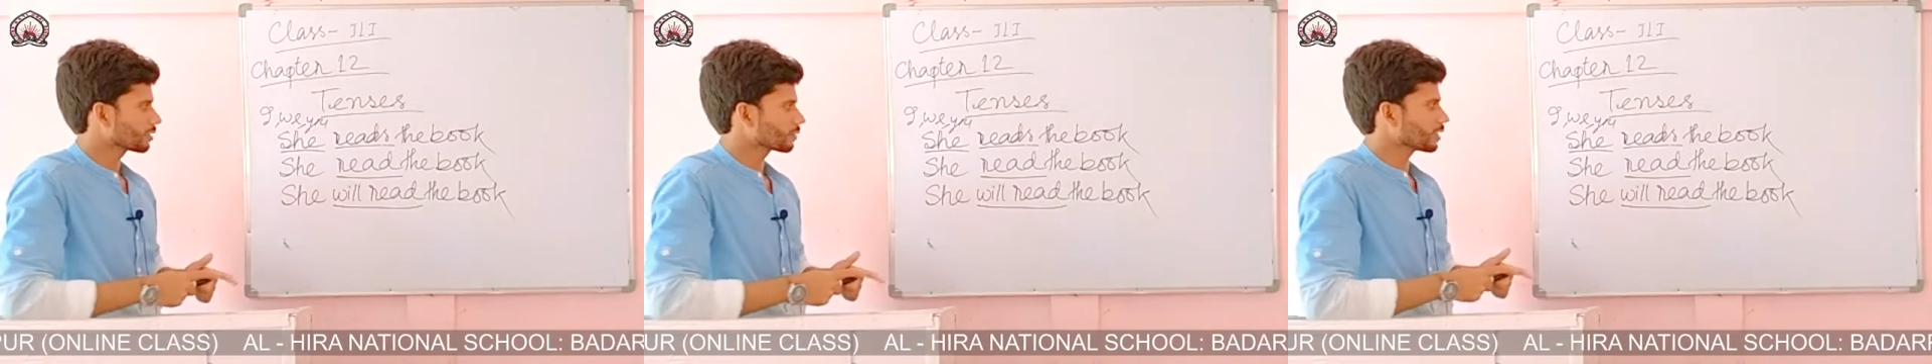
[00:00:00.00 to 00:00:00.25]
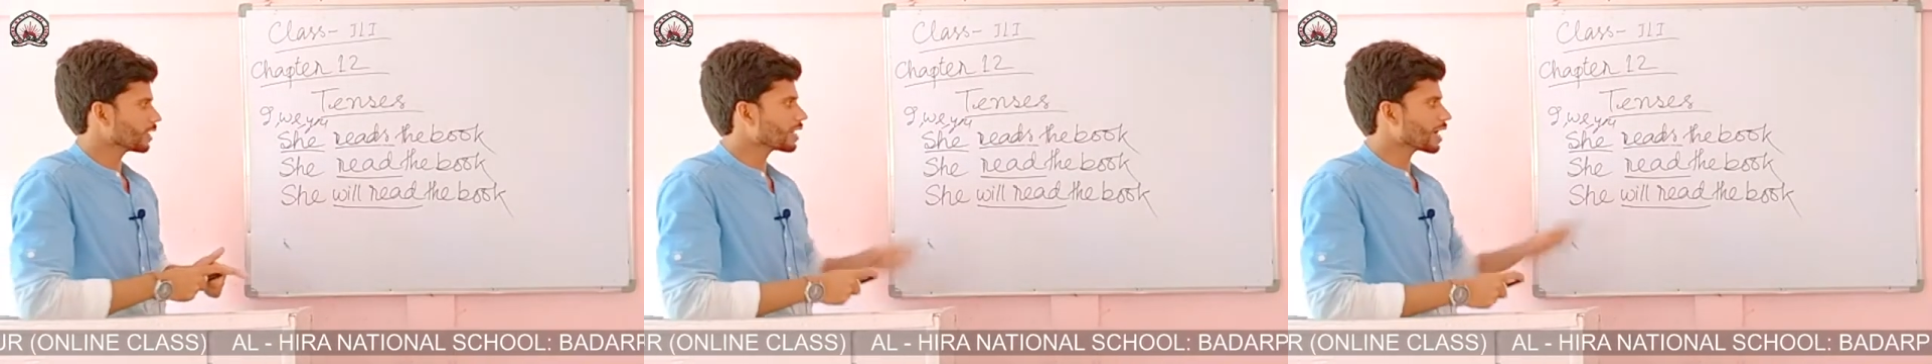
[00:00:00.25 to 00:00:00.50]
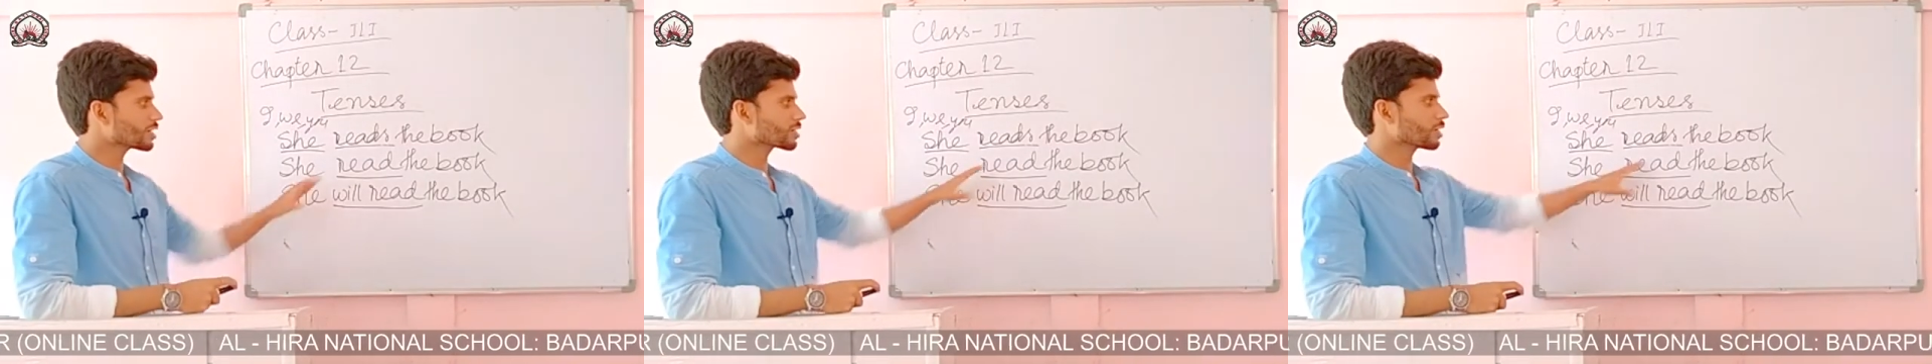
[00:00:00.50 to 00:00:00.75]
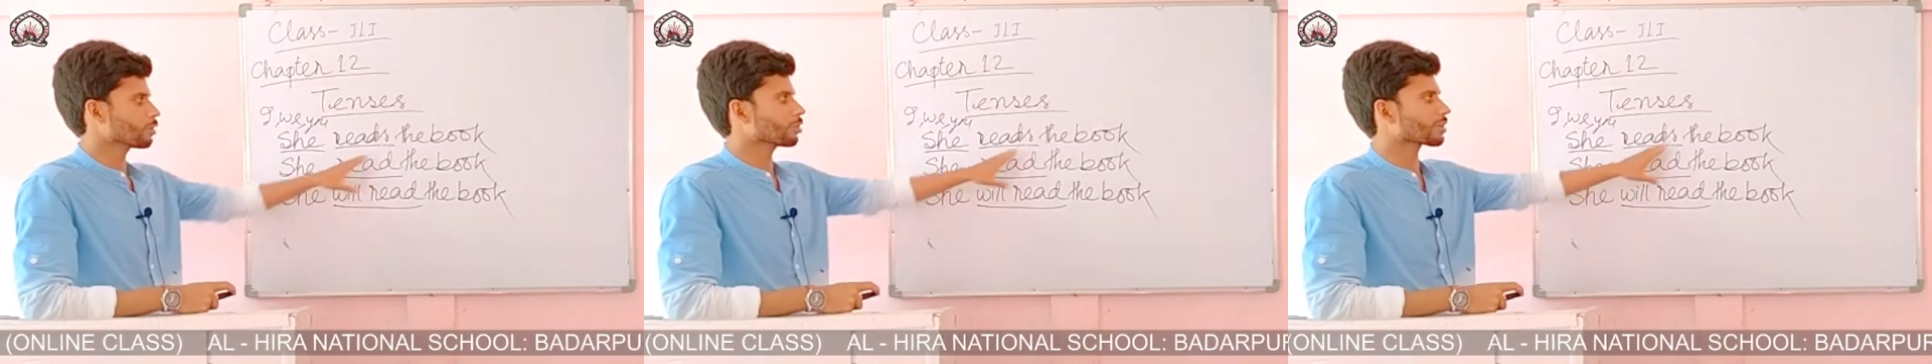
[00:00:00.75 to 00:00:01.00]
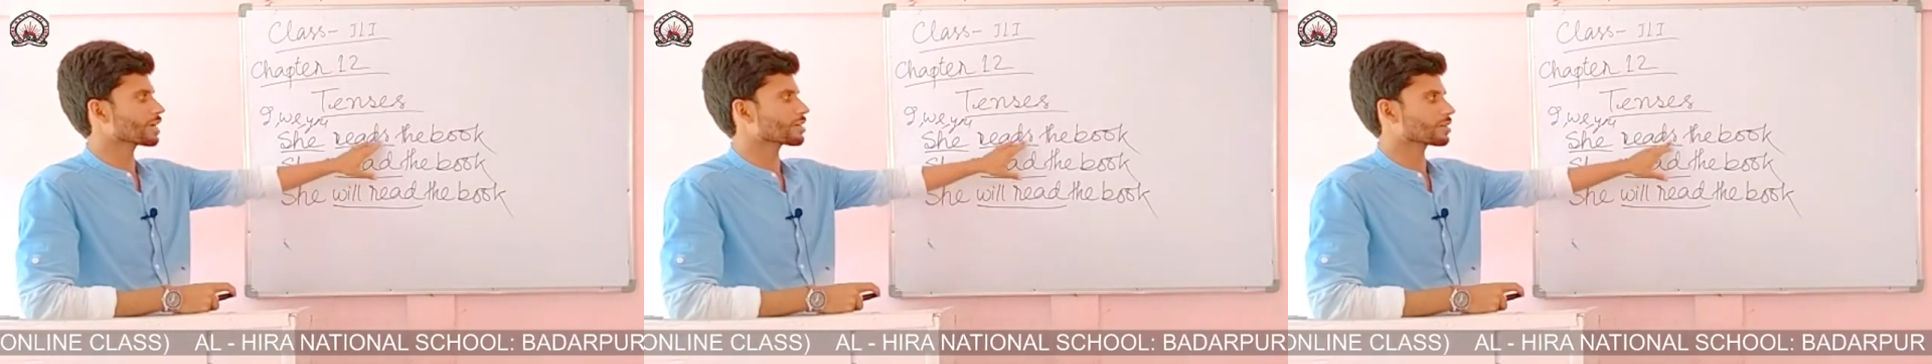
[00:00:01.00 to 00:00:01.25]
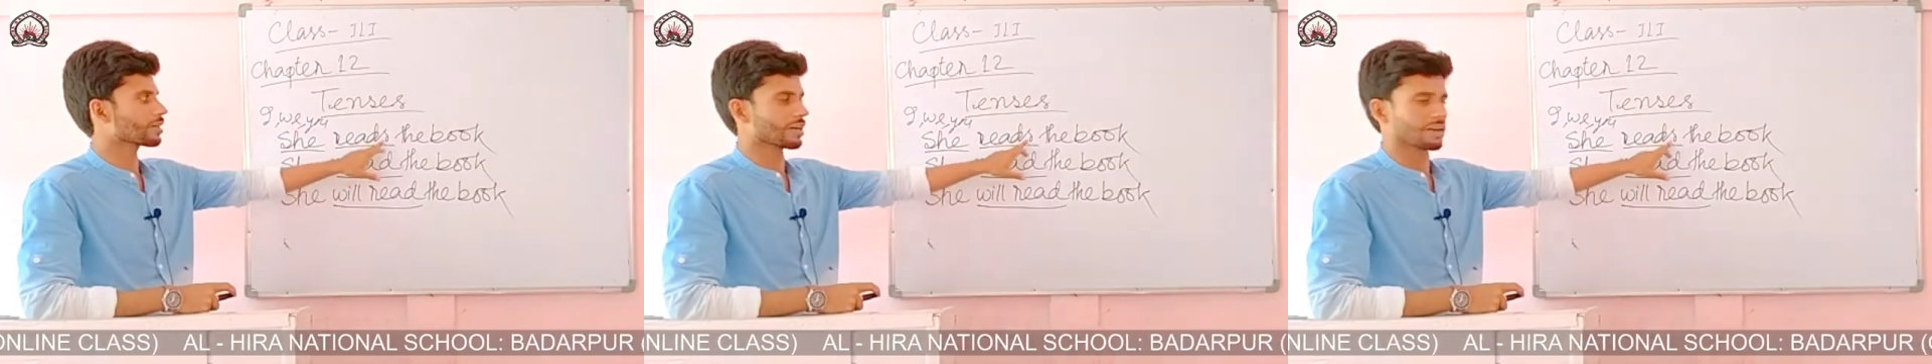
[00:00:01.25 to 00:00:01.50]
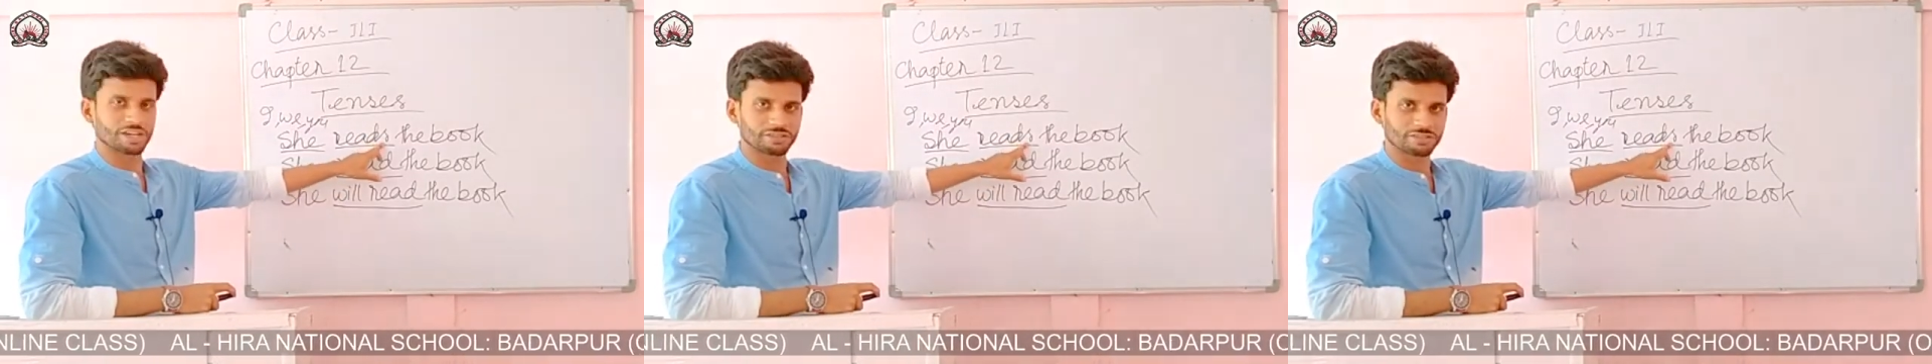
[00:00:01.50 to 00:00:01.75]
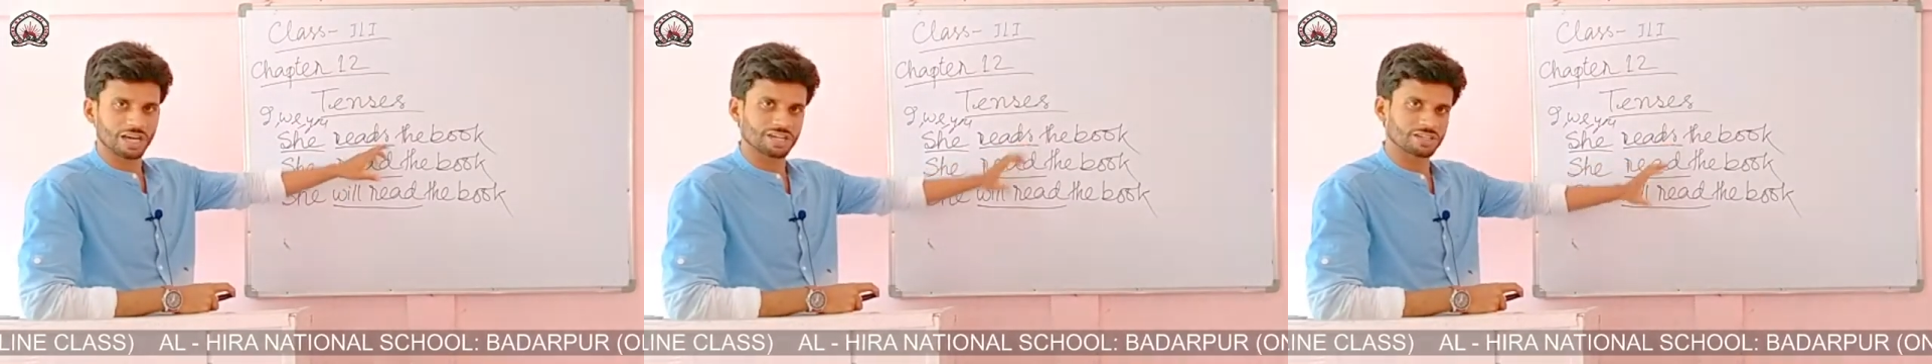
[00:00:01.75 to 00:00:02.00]
then I shall not write
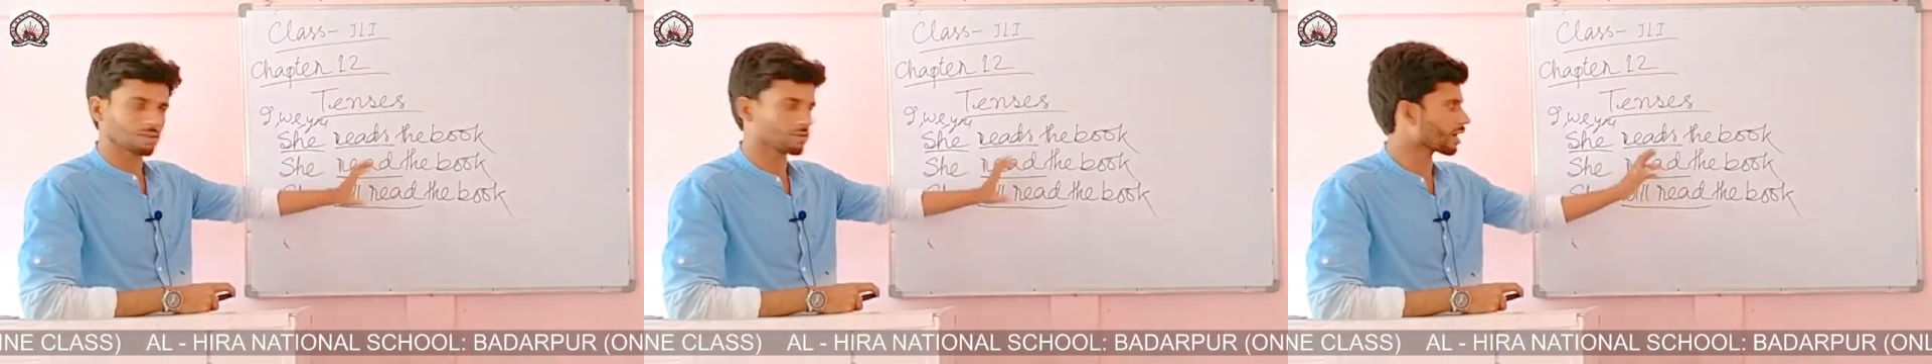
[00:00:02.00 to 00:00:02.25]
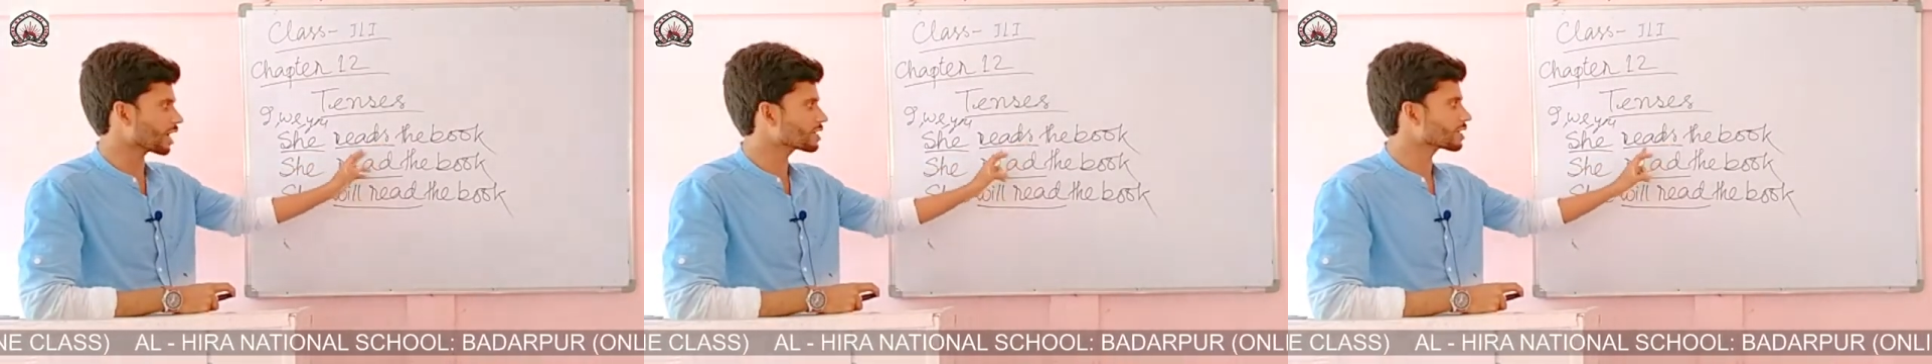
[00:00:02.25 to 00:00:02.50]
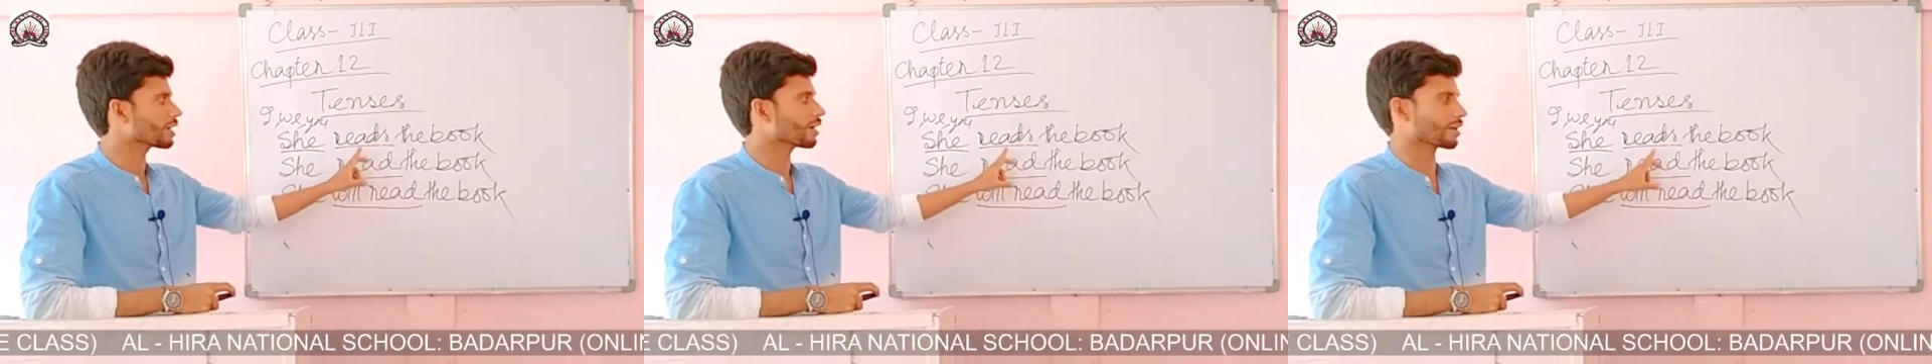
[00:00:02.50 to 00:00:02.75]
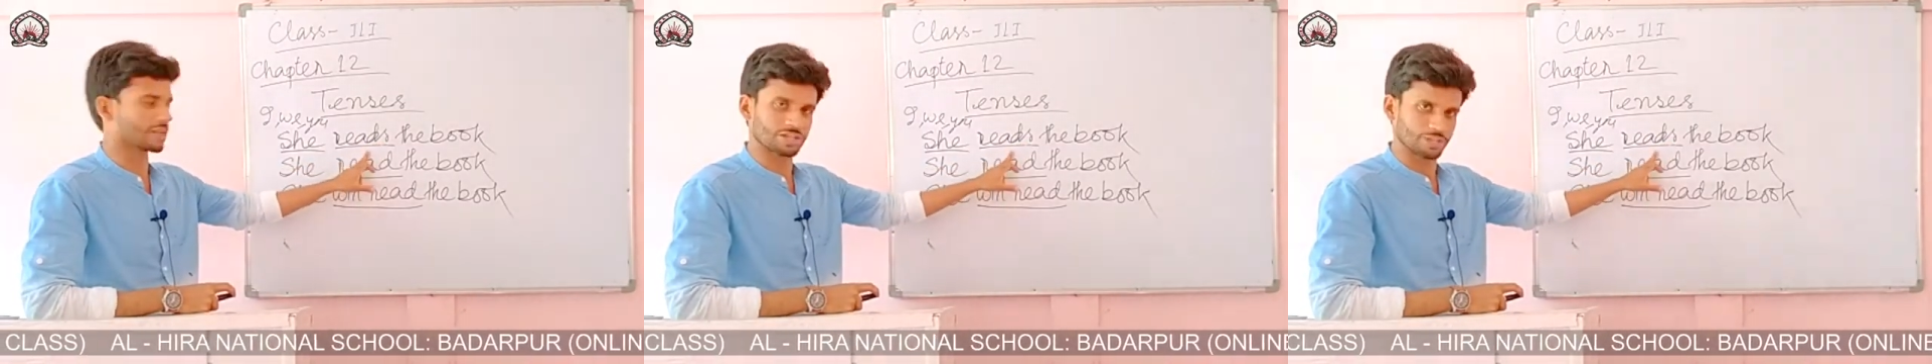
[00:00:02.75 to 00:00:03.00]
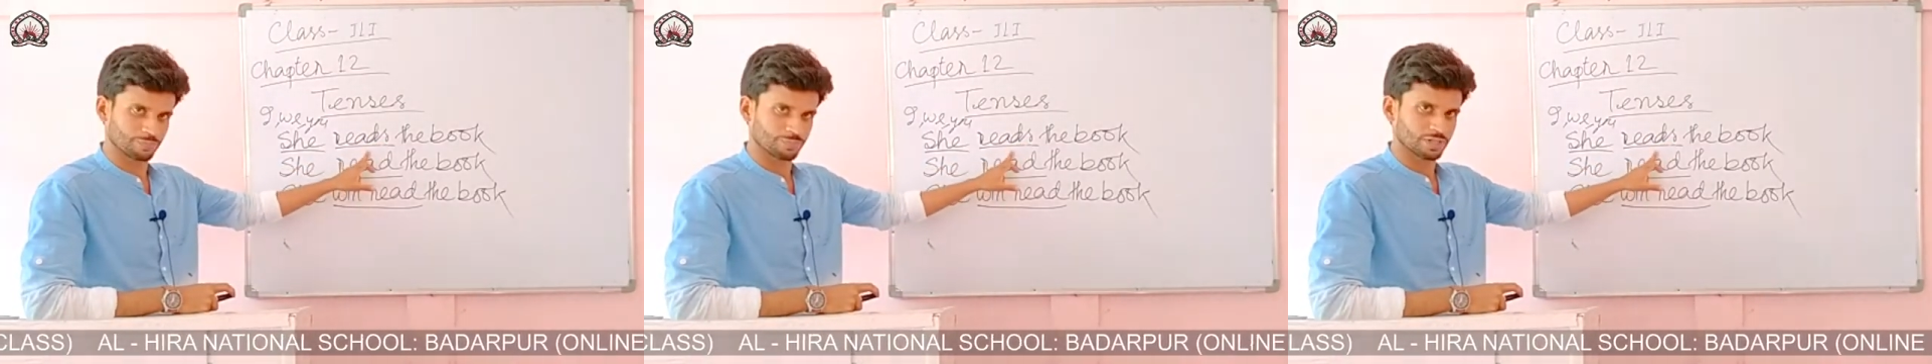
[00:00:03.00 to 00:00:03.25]
reads, I shall write read.